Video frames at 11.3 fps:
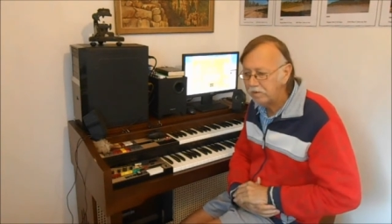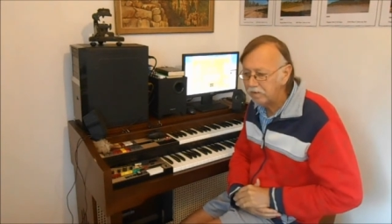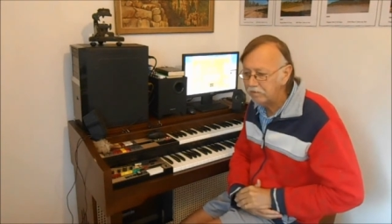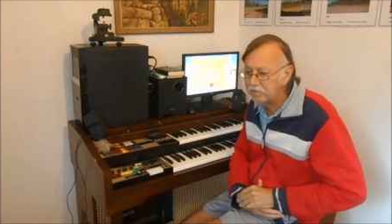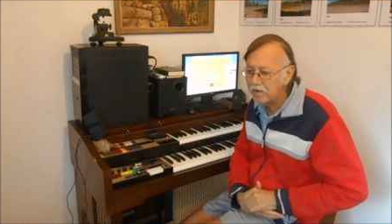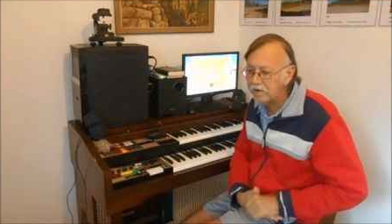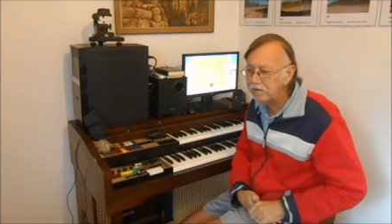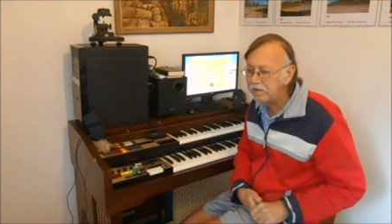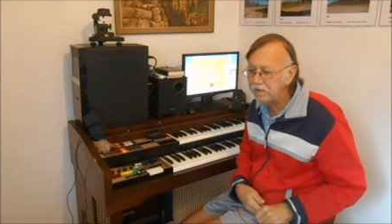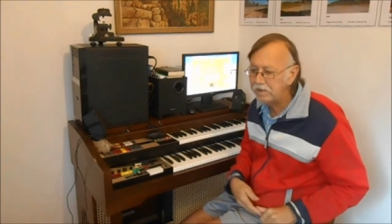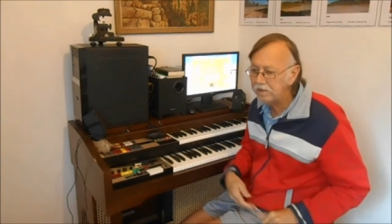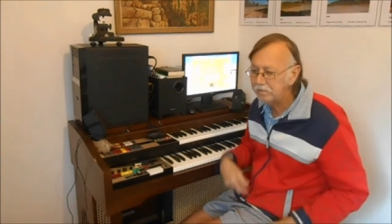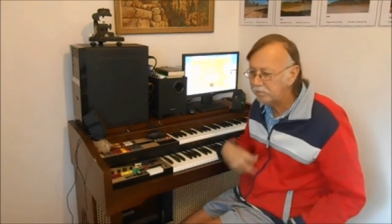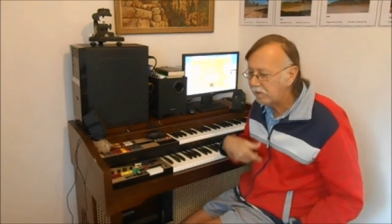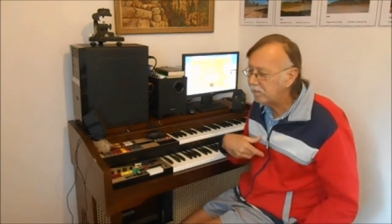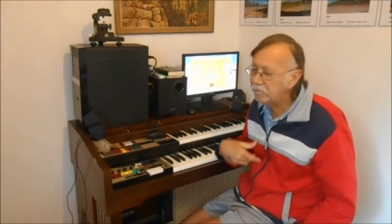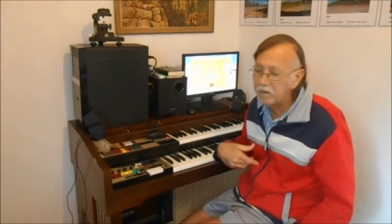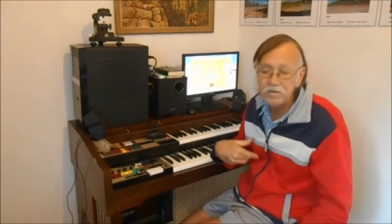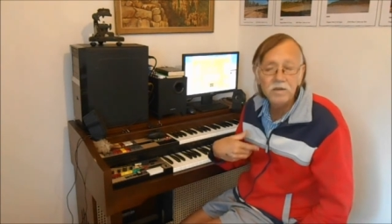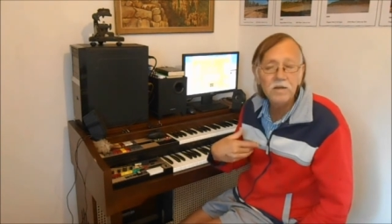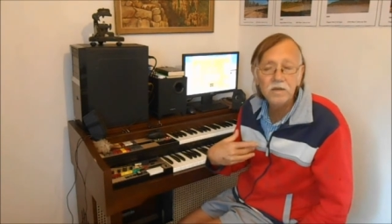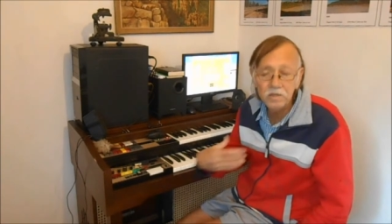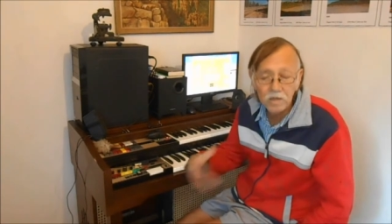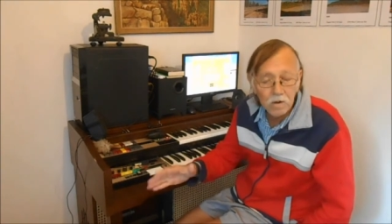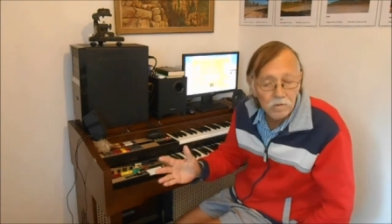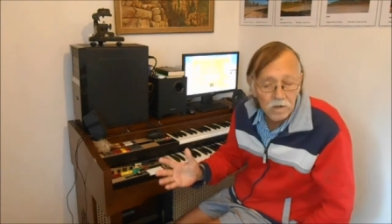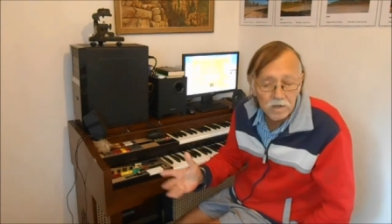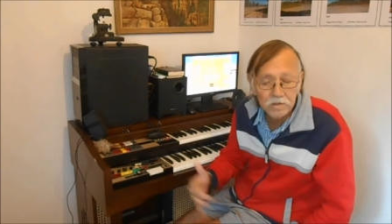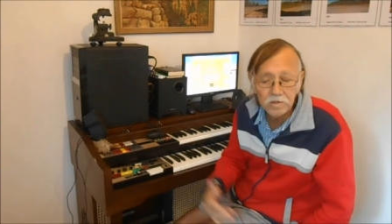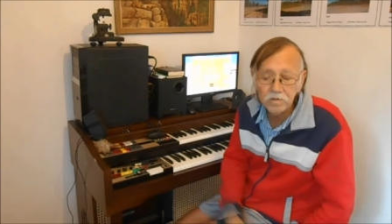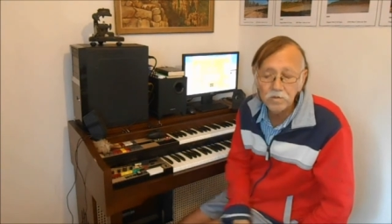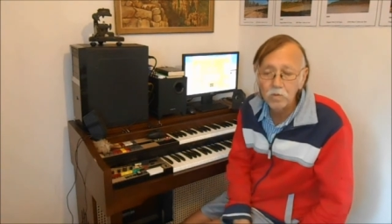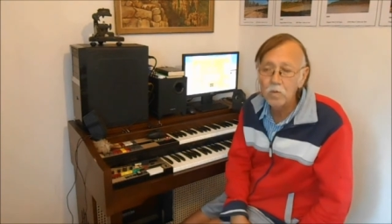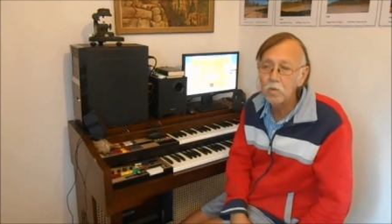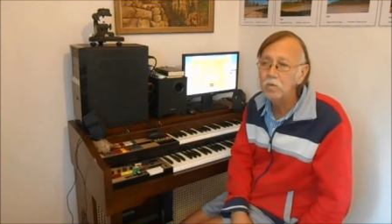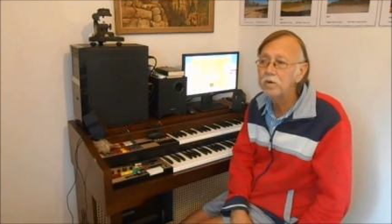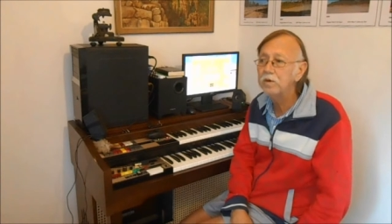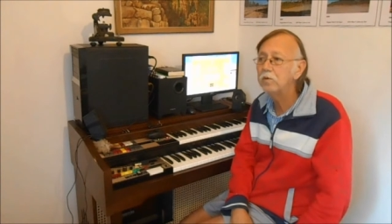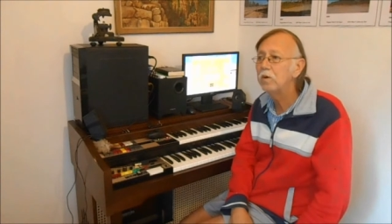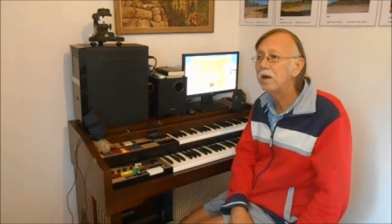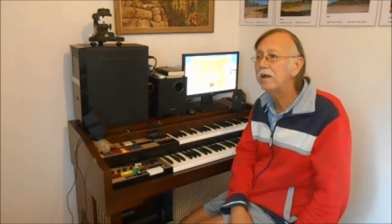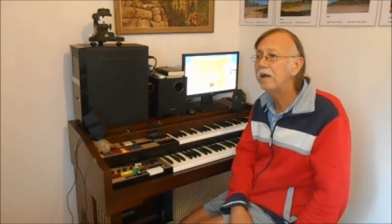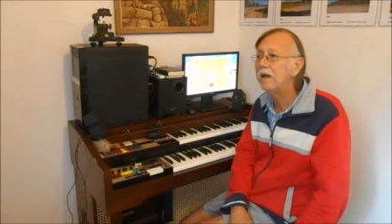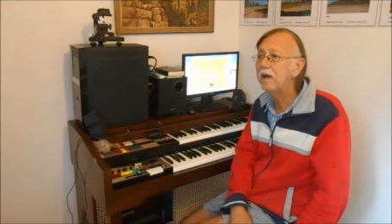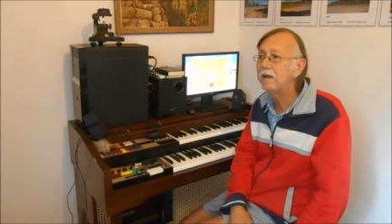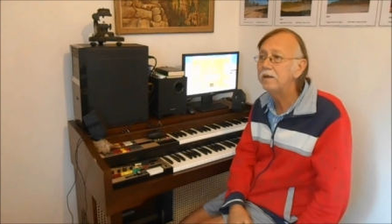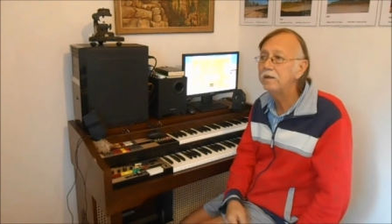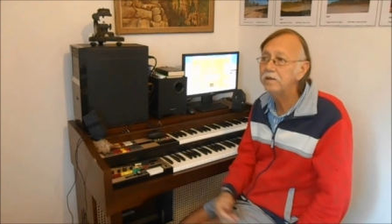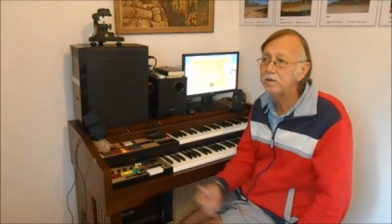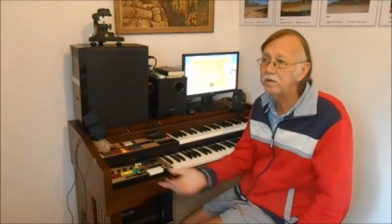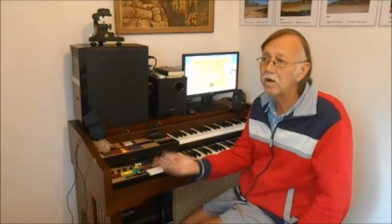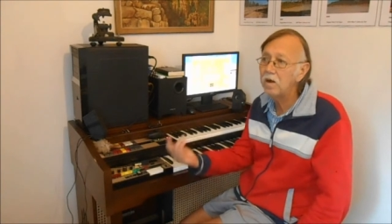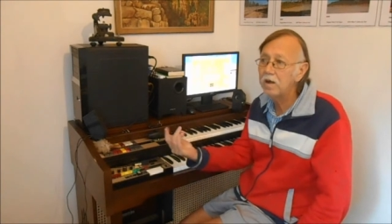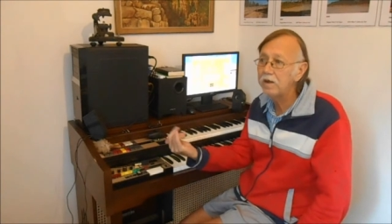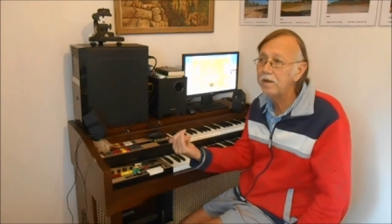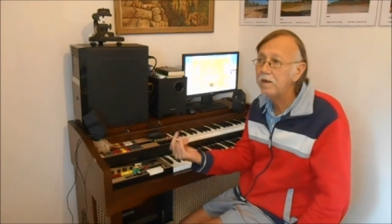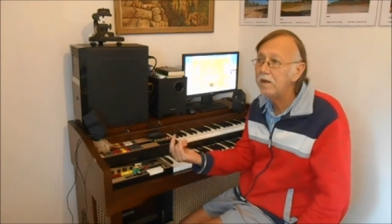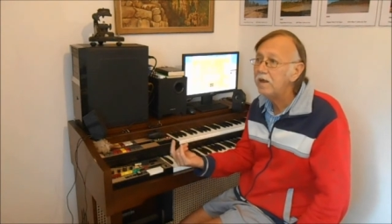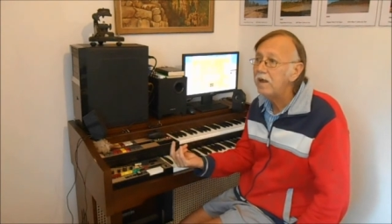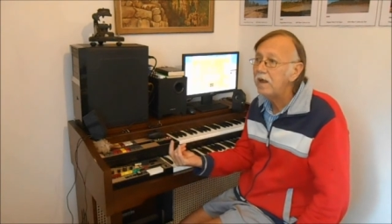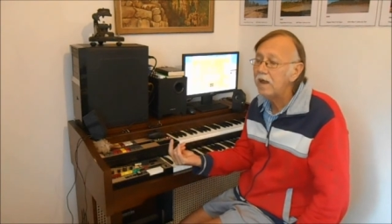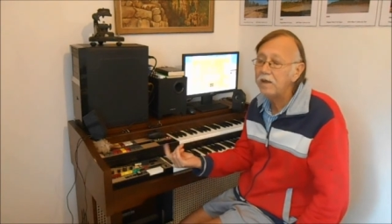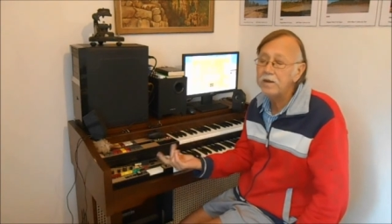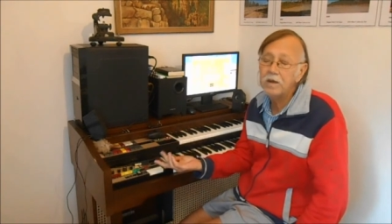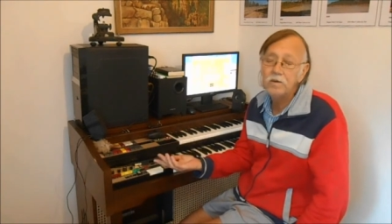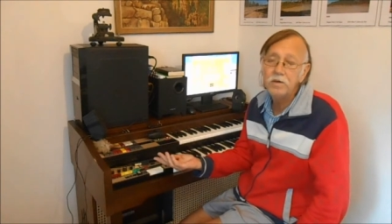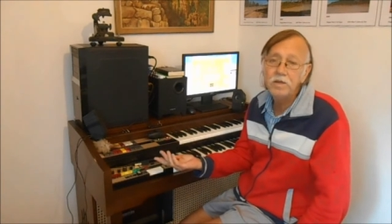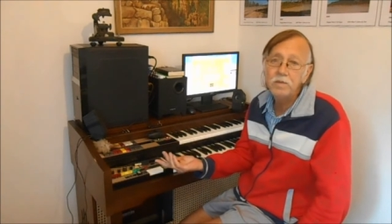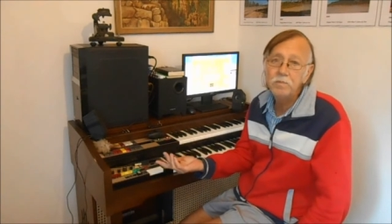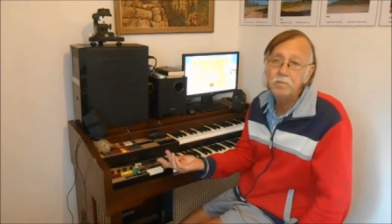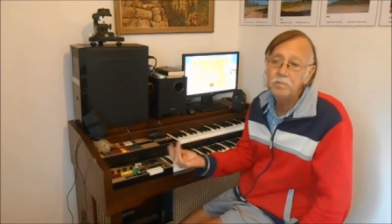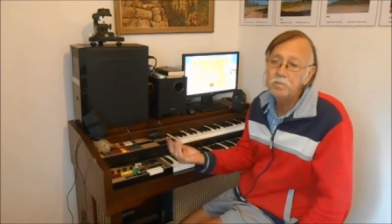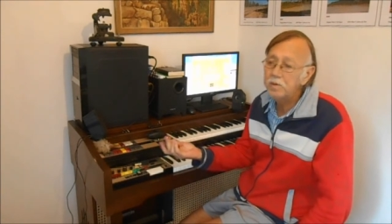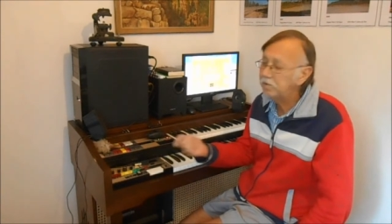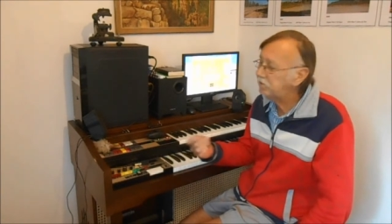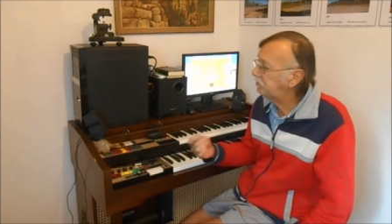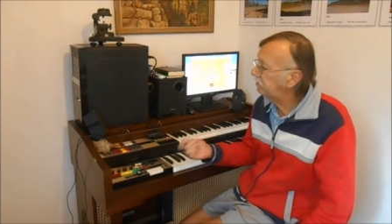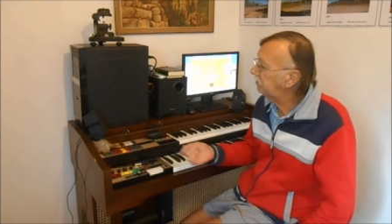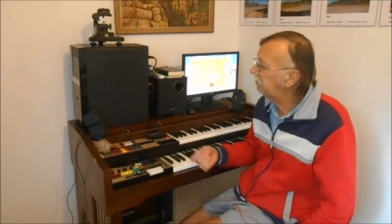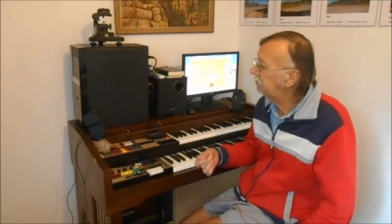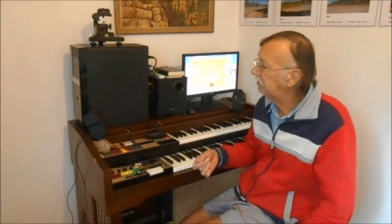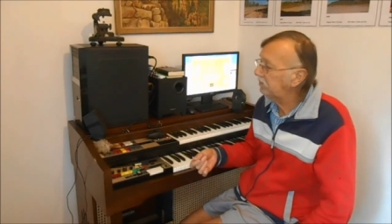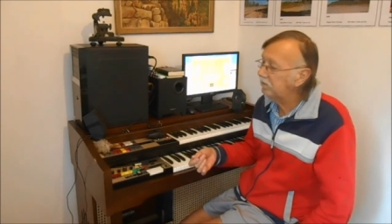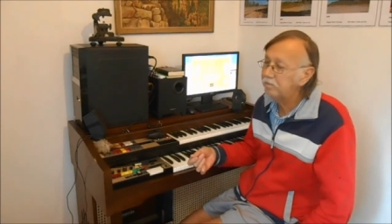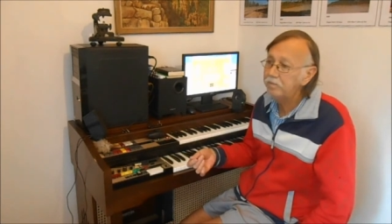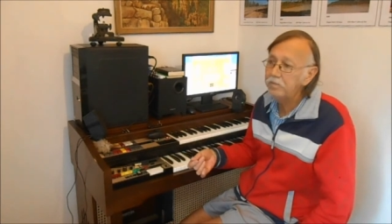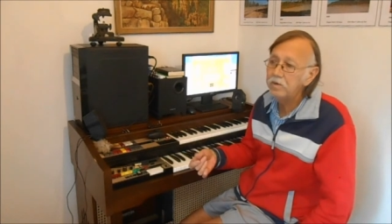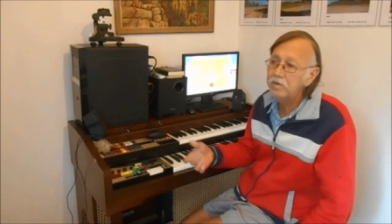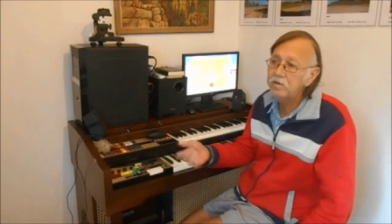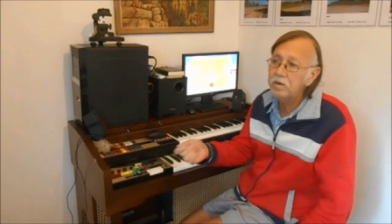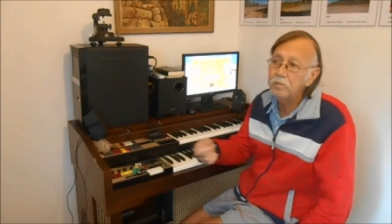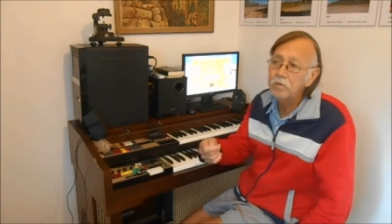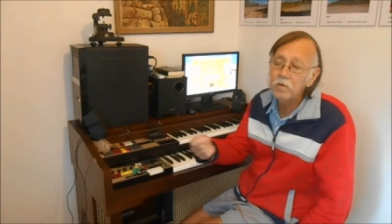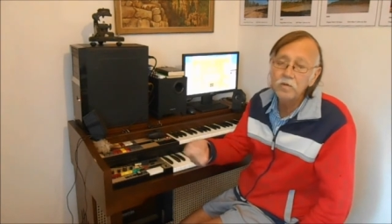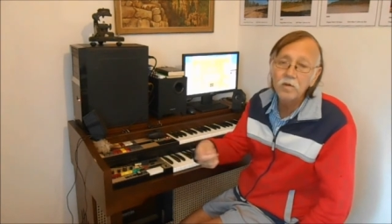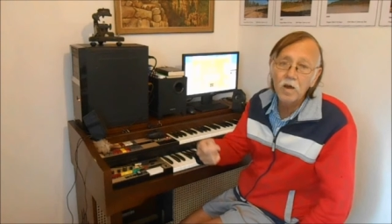Now finally I basically donated the organ away, and the guy had only purchased some